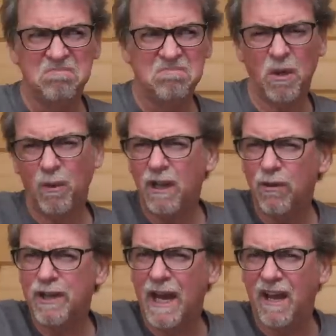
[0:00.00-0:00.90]
that we'll
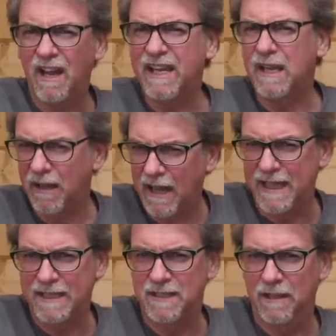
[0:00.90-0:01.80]
look at a little
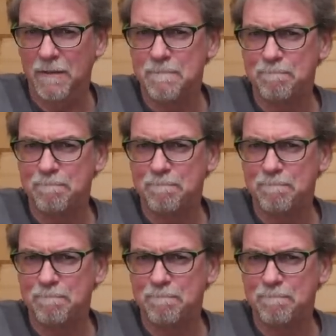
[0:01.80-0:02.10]
later.